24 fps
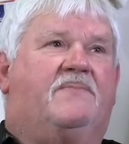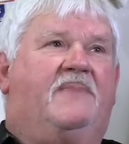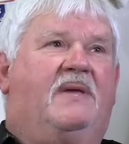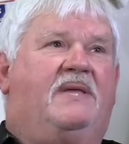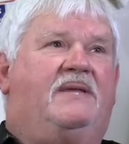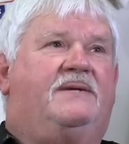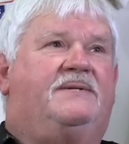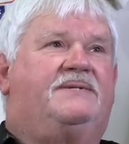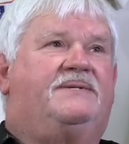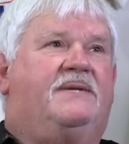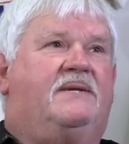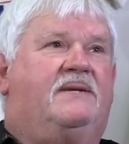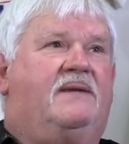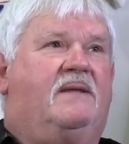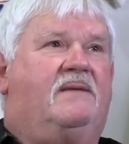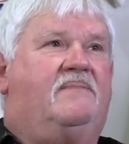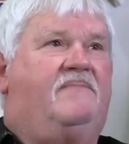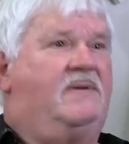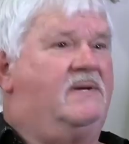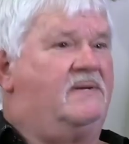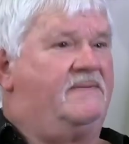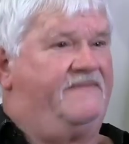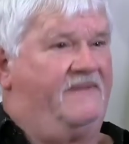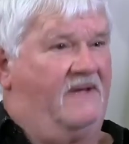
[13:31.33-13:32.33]
Beatty said that'd
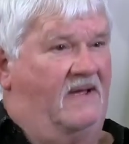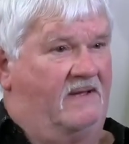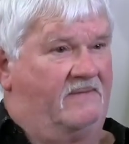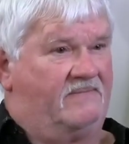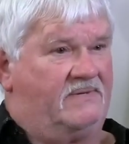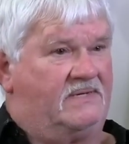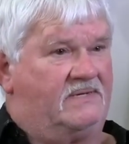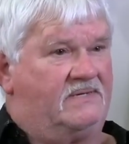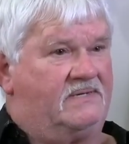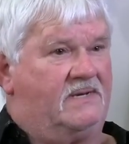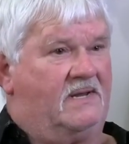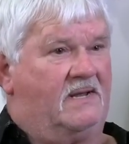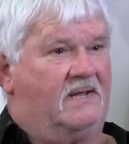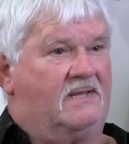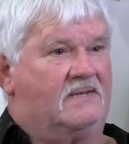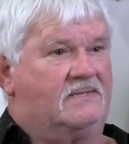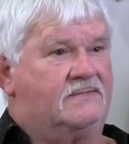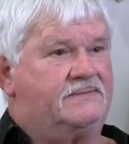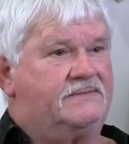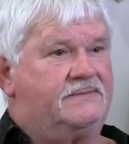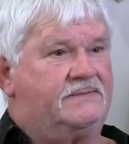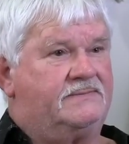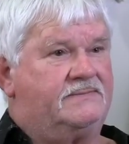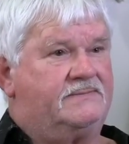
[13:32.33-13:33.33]
be a
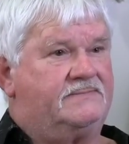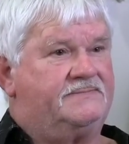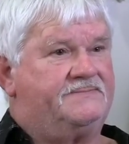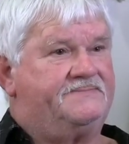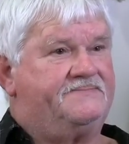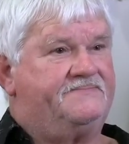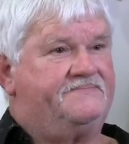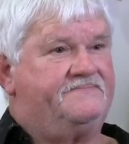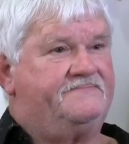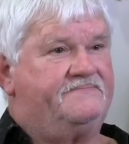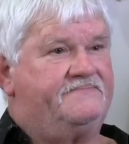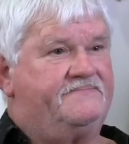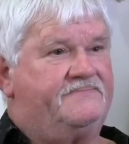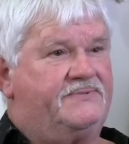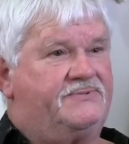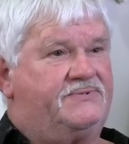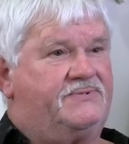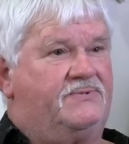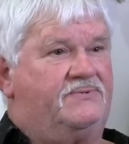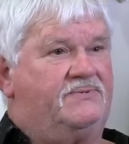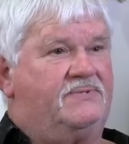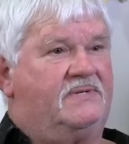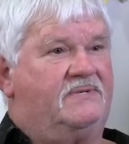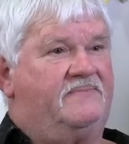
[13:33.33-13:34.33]
$500 for
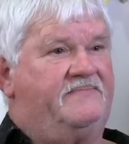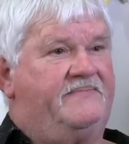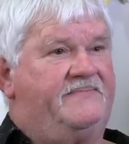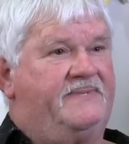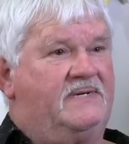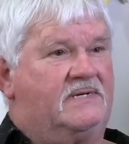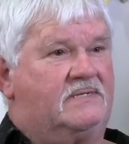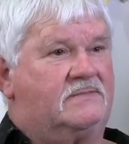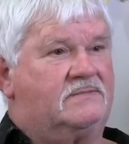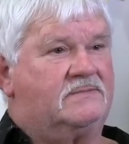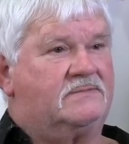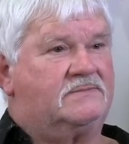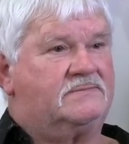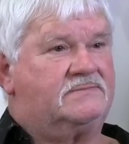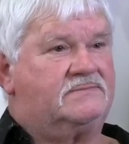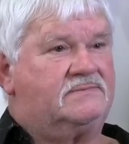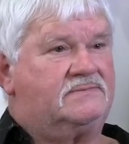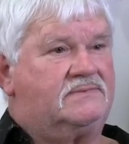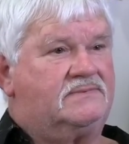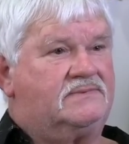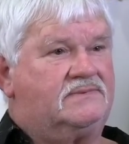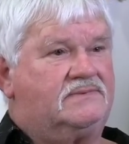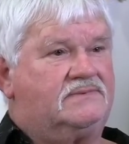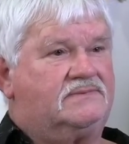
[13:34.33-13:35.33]
shooting him the bird.
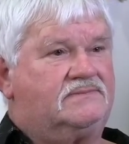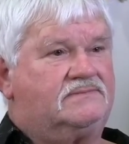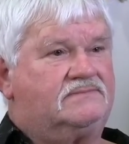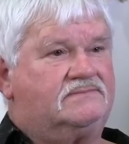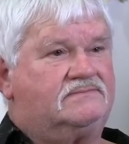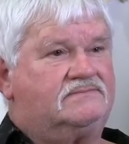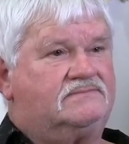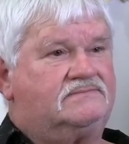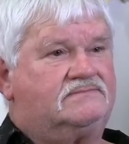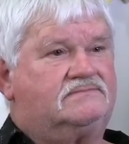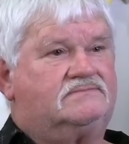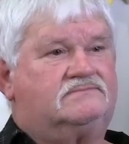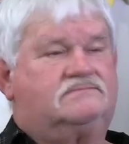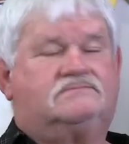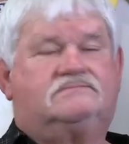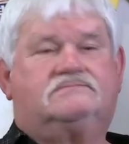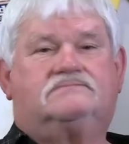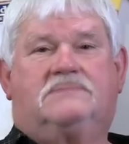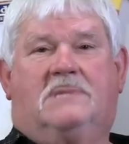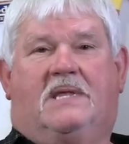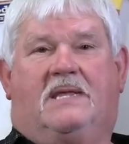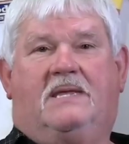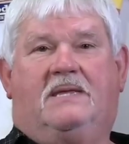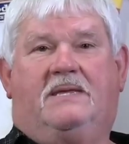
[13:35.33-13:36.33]

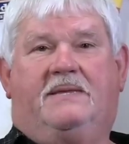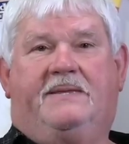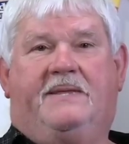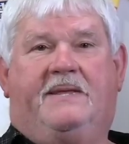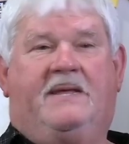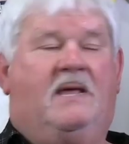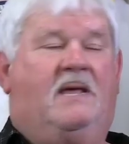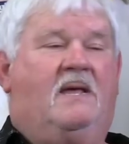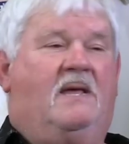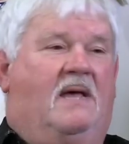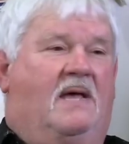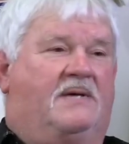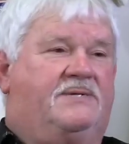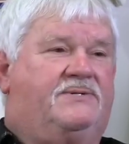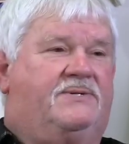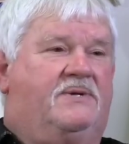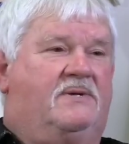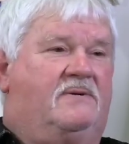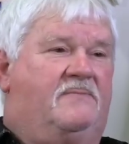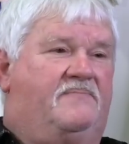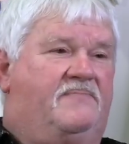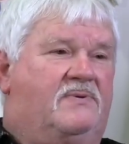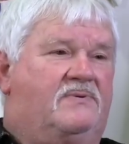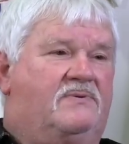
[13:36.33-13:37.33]
Okay. I
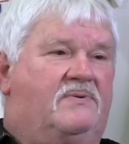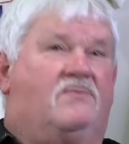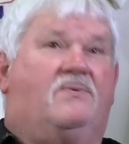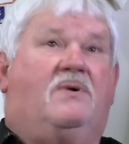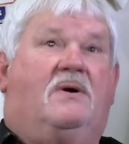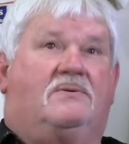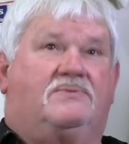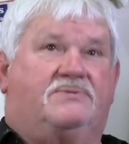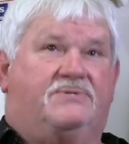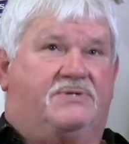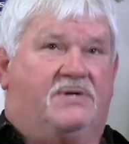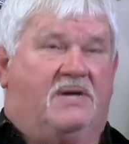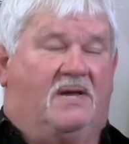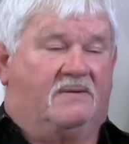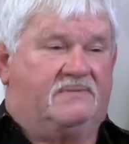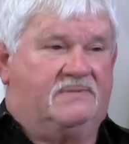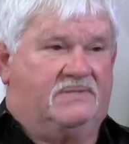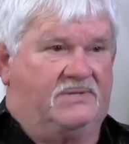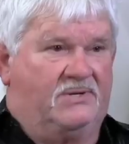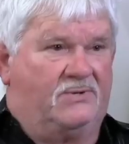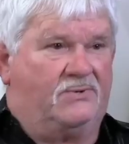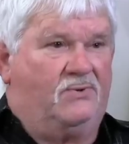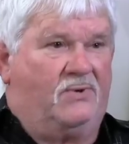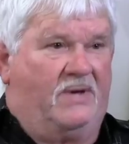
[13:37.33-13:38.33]
stood up on the wall and shot
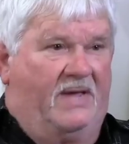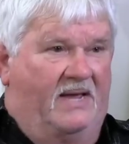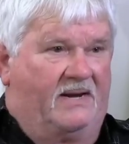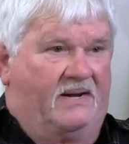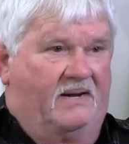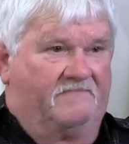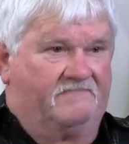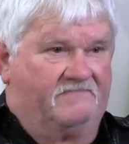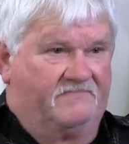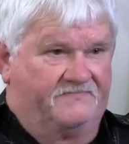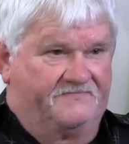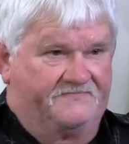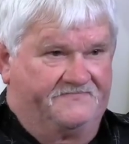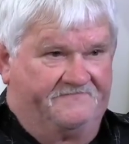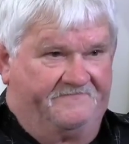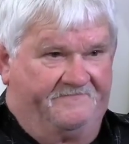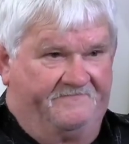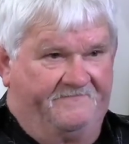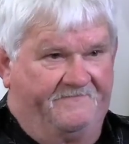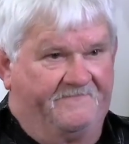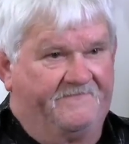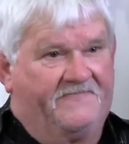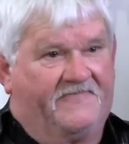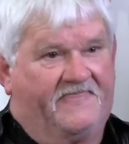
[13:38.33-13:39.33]
two.
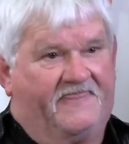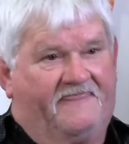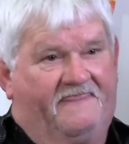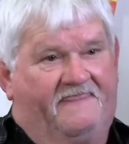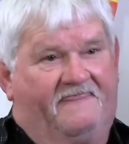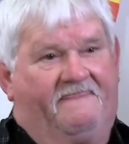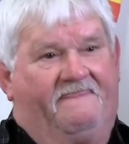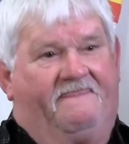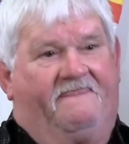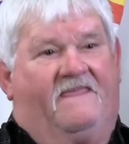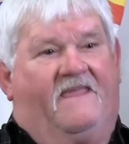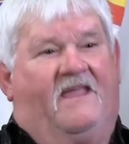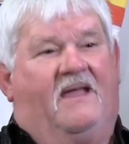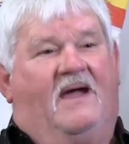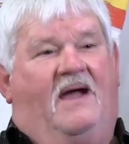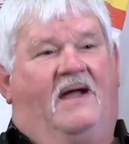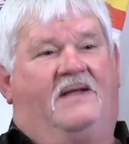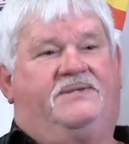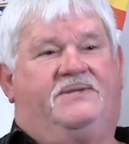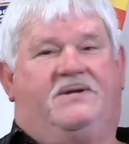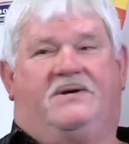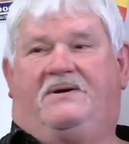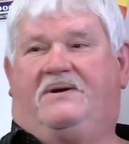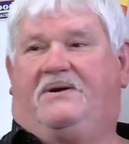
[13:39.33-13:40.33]

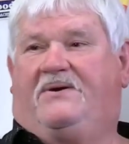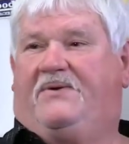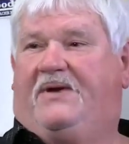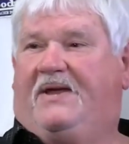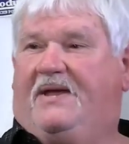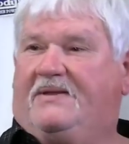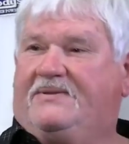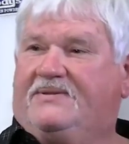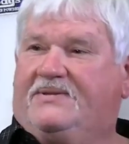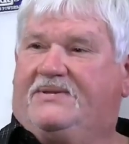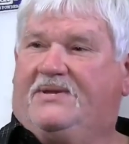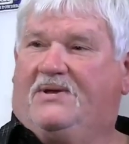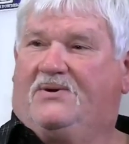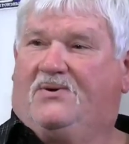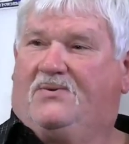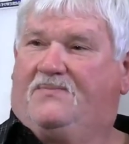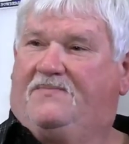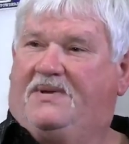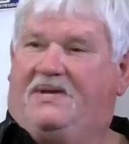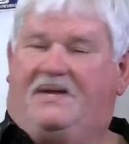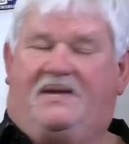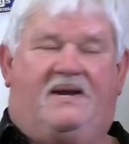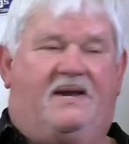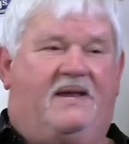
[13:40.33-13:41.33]
I turned around and told
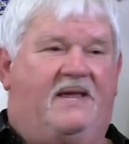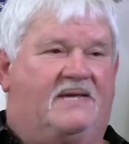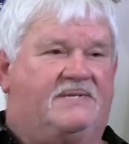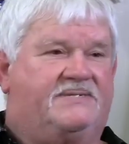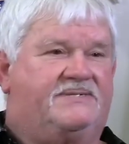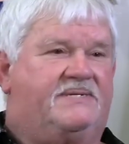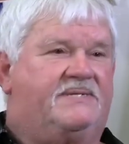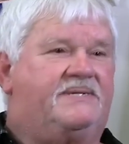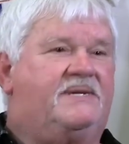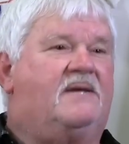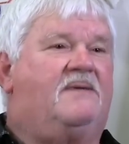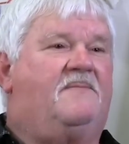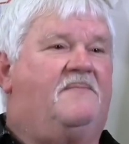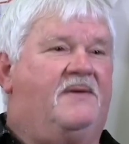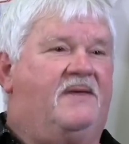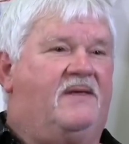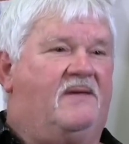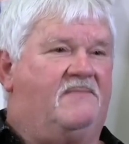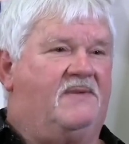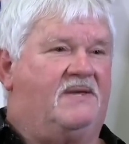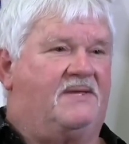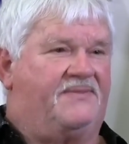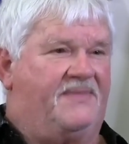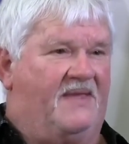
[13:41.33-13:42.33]
Buddy, I said, "Tell him to
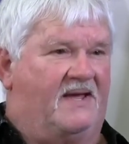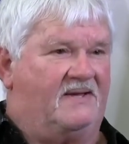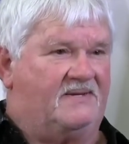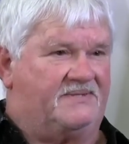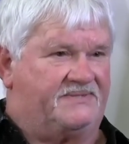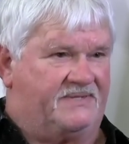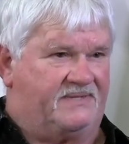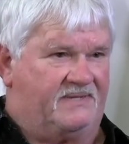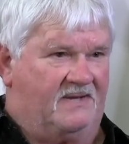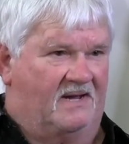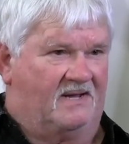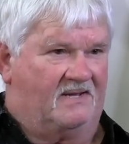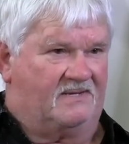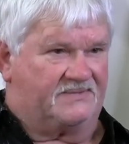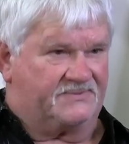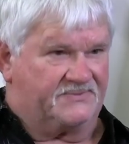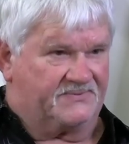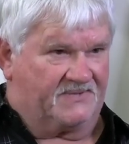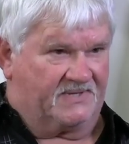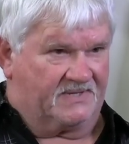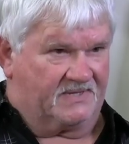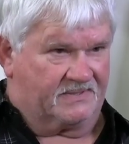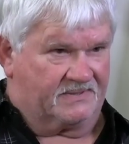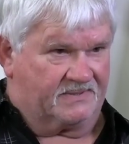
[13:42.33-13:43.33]
give me
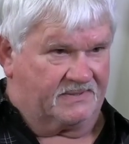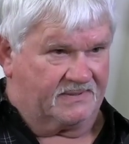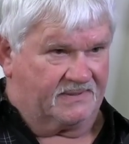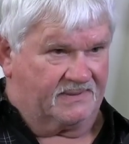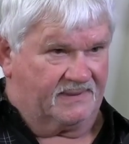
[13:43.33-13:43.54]
$1,000 worth."